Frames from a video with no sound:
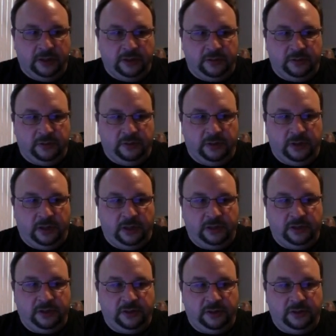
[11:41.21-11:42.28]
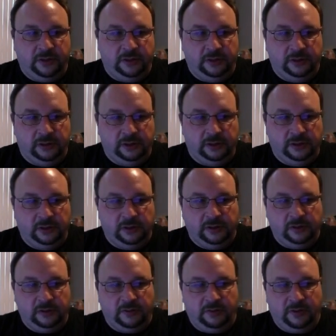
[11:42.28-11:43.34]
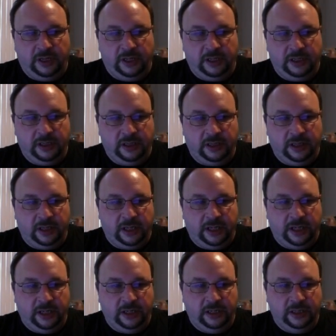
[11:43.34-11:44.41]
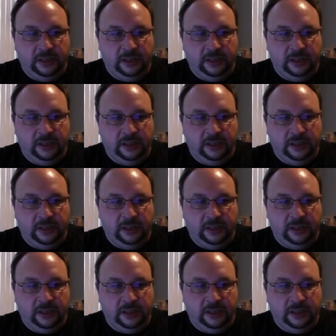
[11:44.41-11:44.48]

So we'll do a console write line.